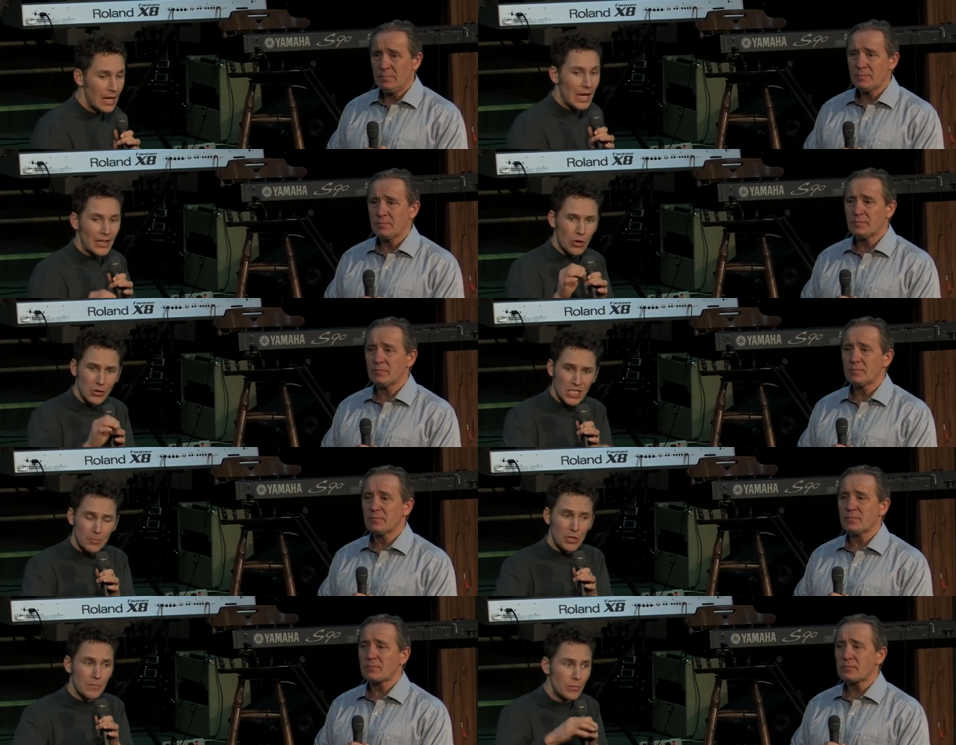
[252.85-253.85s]
Speaker 1: And the Holy
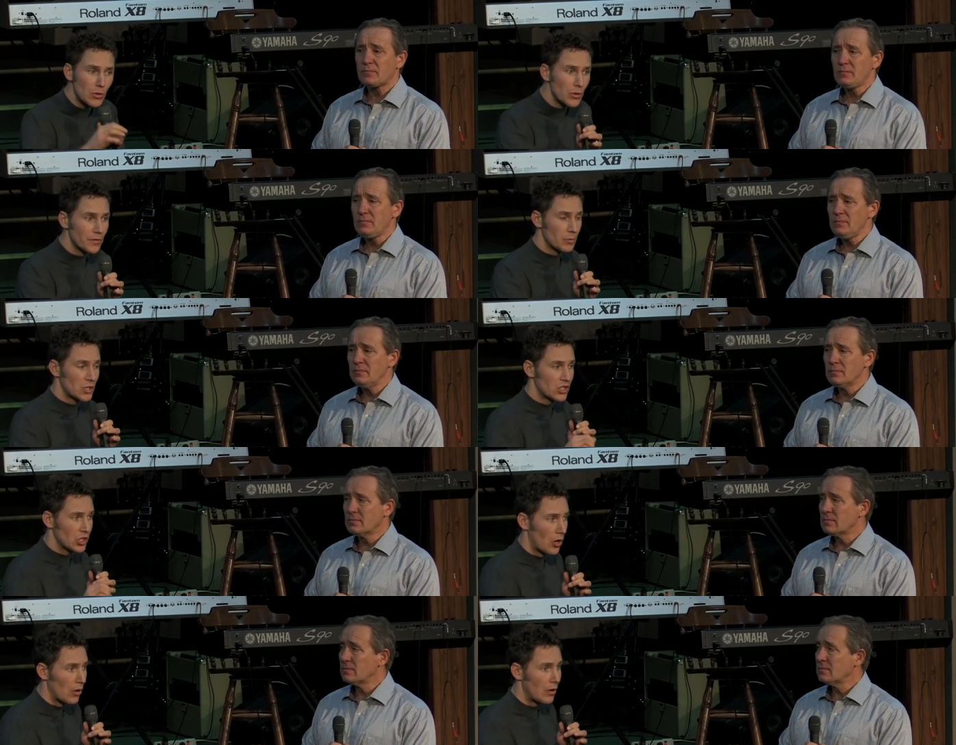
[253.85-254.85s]
Spirit moved with
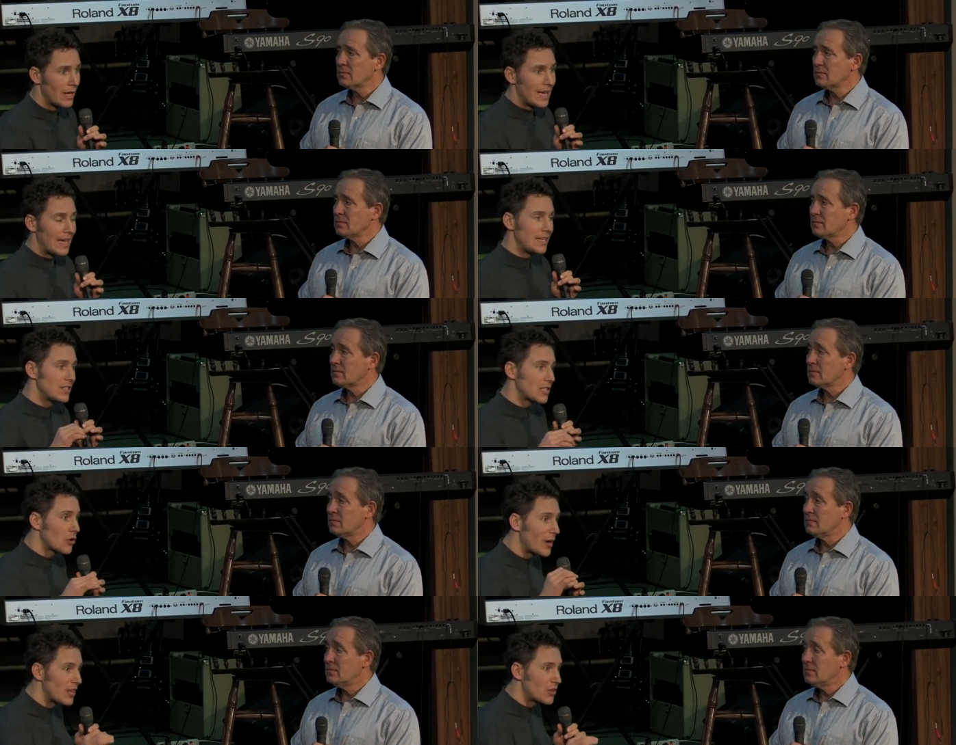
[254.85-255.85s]
Saul. And he did
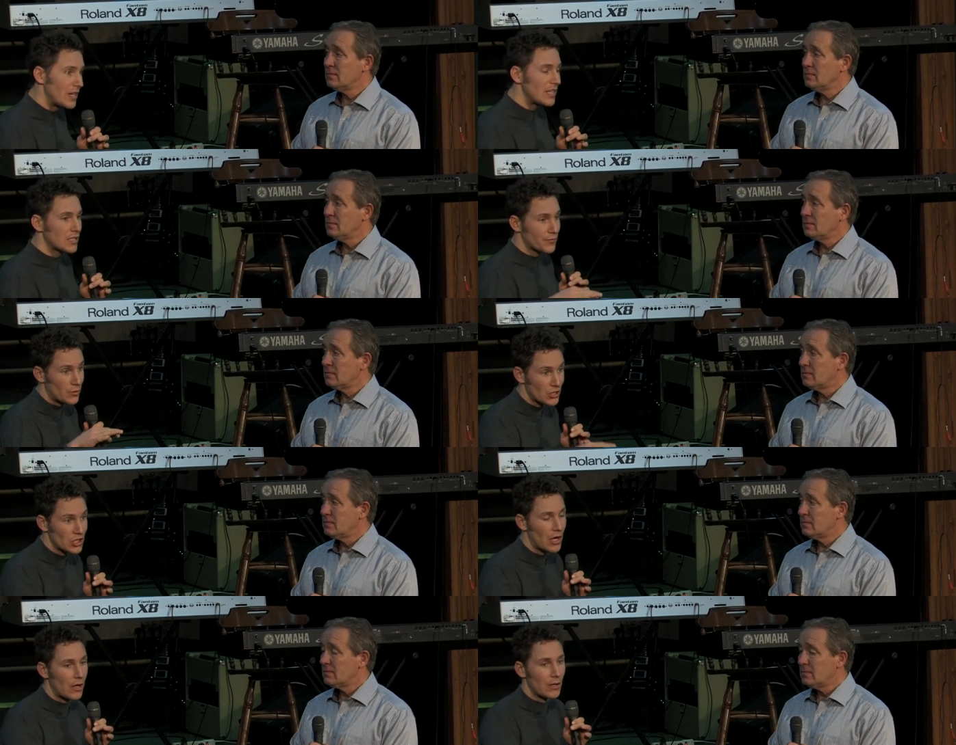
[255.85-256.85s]
great things for
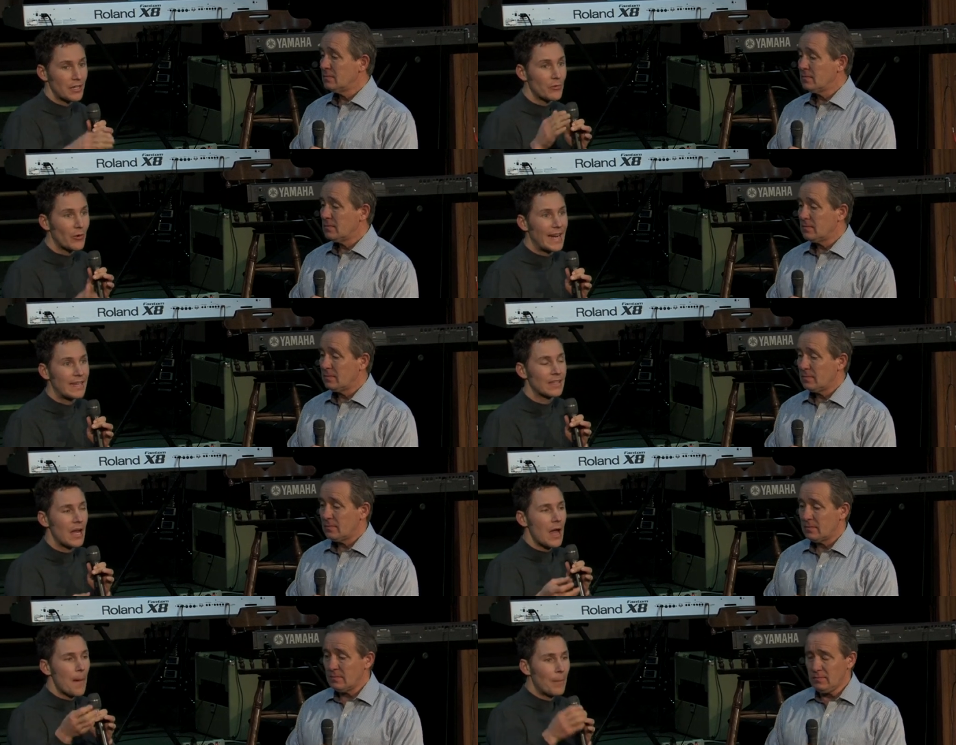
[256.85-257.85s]
Saul. He reigned.
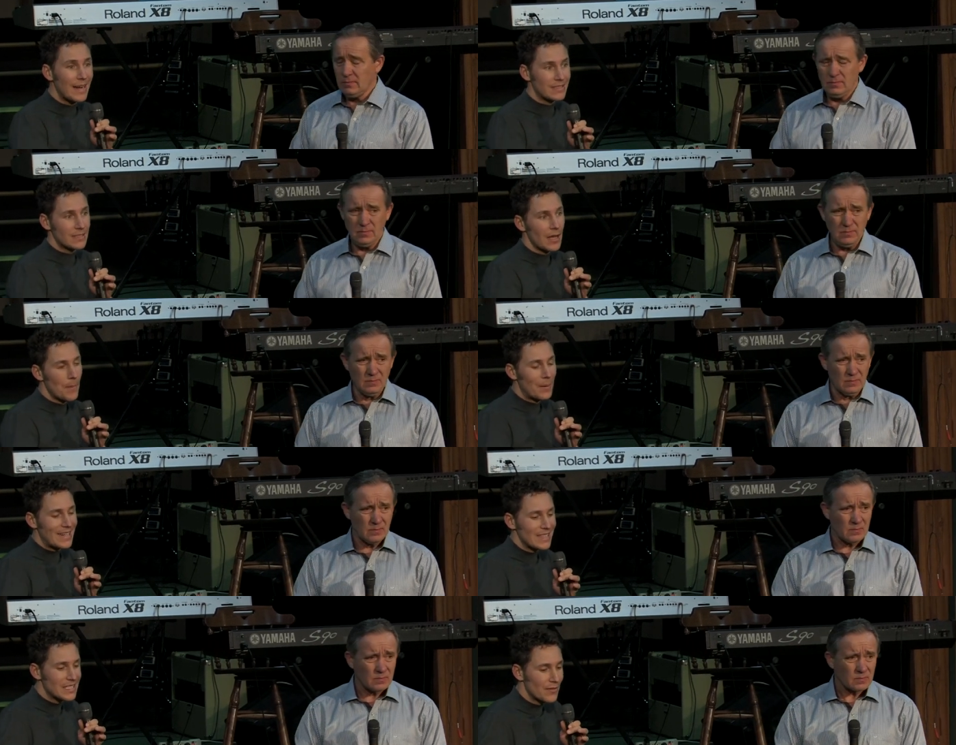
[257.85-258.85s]
But
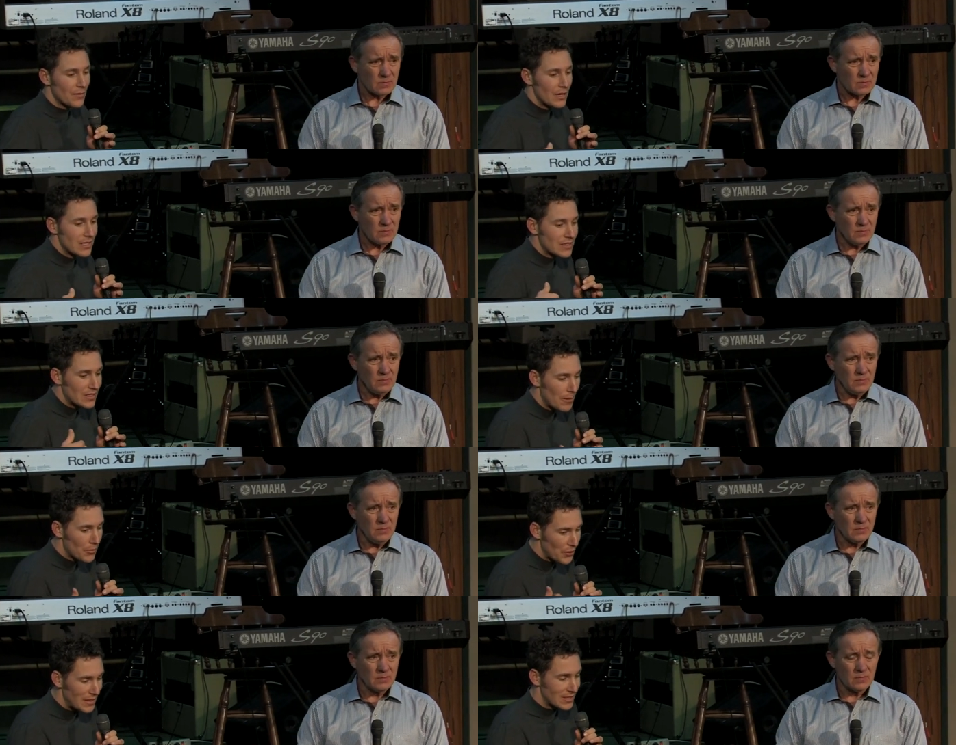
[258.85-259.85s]
because of some
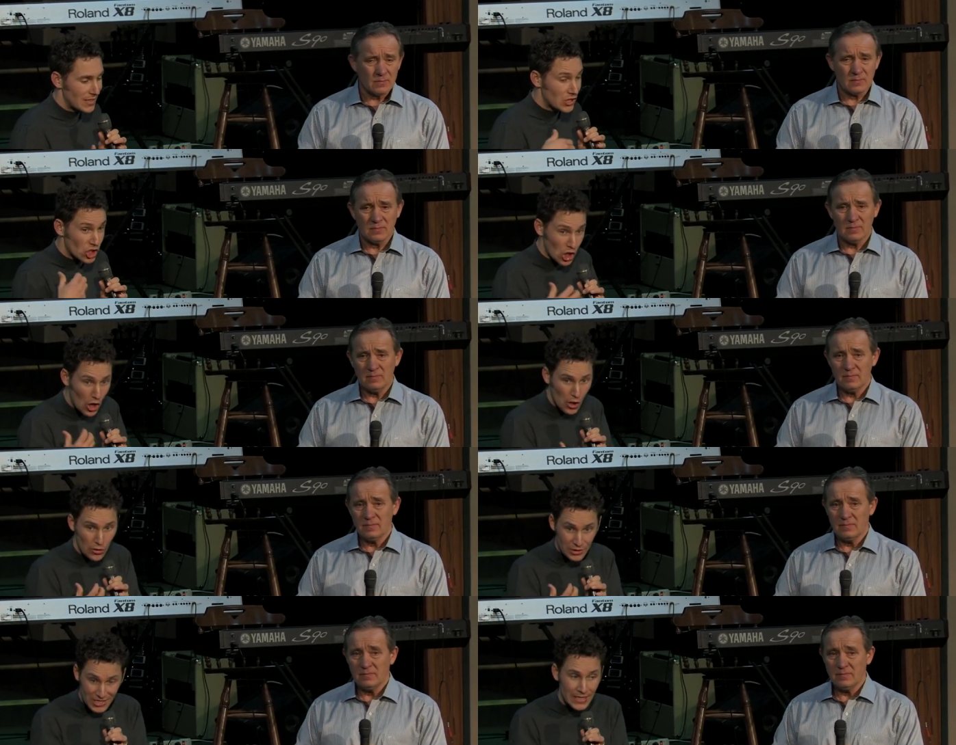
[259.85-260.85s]
things that
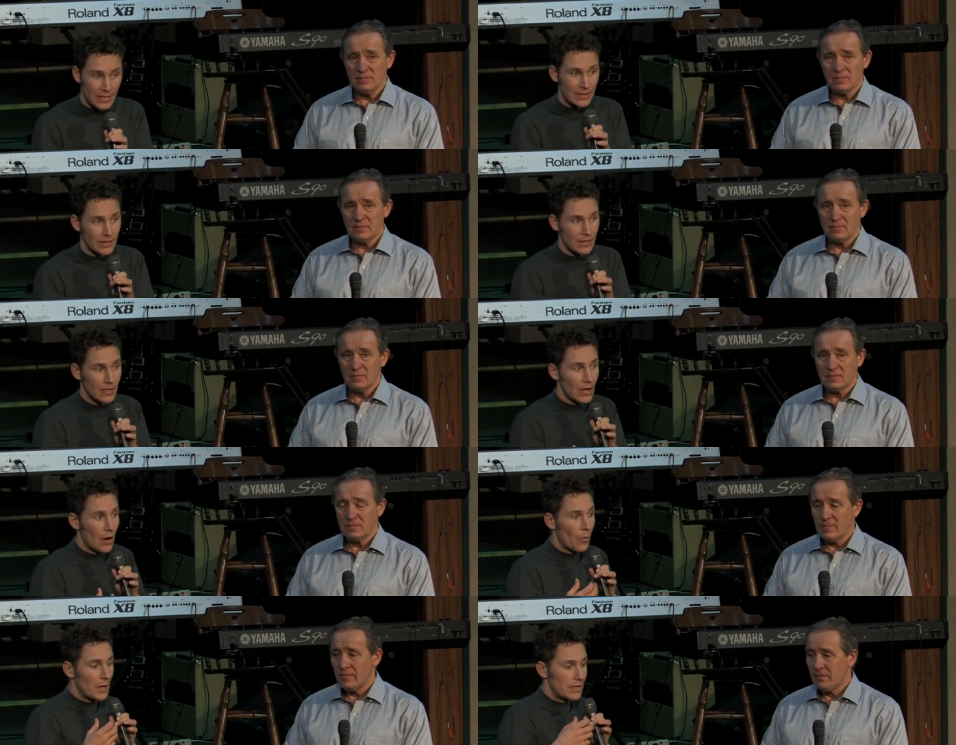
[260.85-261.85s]
Saul did,
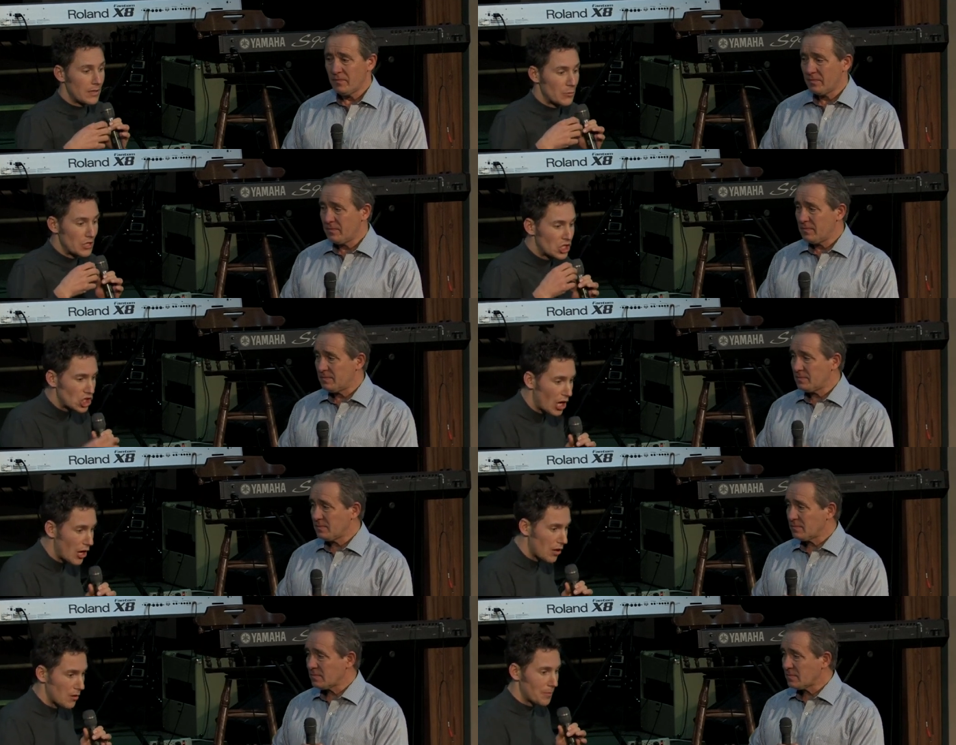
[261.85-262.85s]
when when
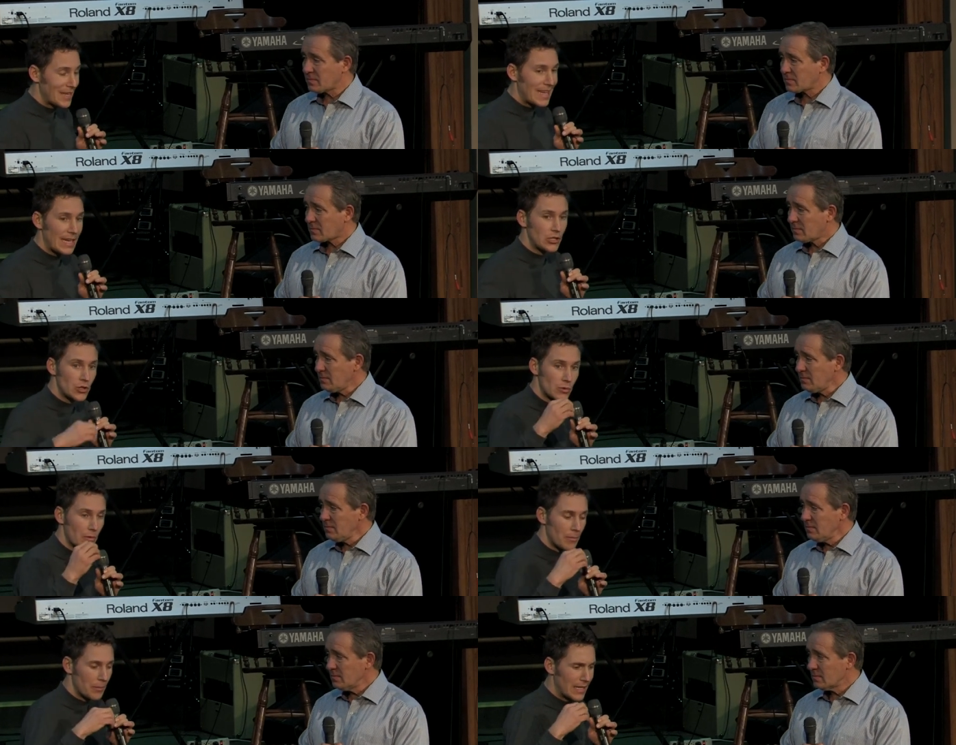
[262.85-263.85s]
Saul began
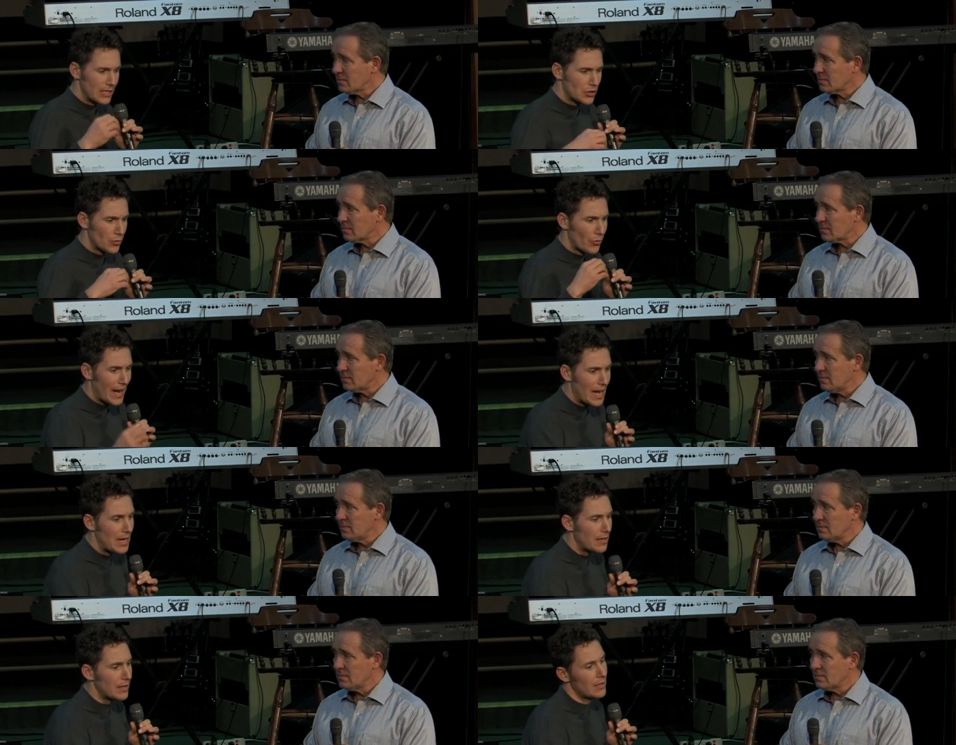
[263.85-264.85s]
to begin to
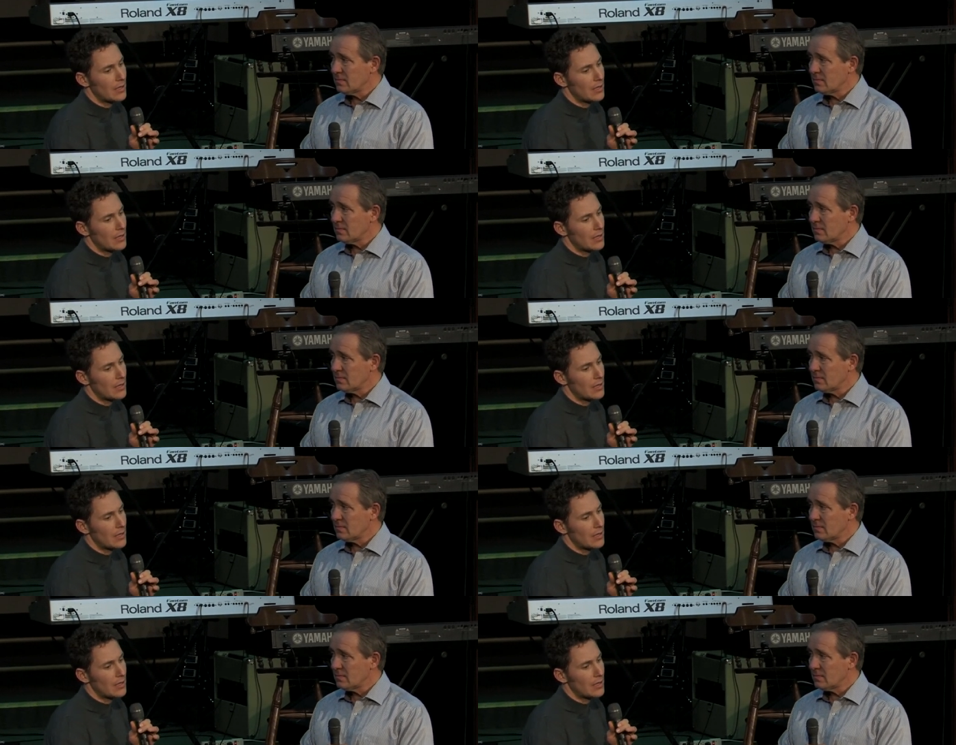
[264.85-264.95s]
reign